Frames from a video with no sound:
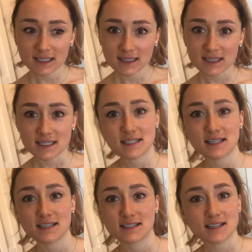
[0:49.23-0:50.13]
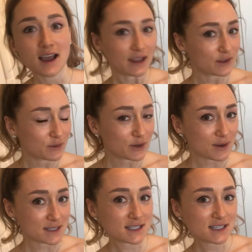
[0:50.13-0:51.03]
this is highly
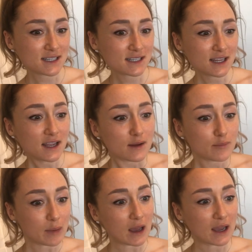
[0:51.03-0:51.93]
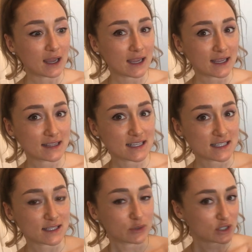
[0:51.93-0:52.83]
requested by these
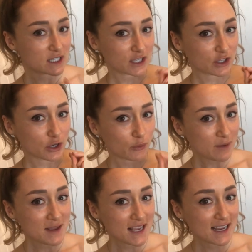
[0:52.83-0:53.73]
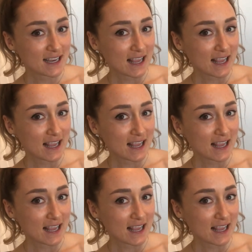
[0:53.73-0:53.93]
particular women,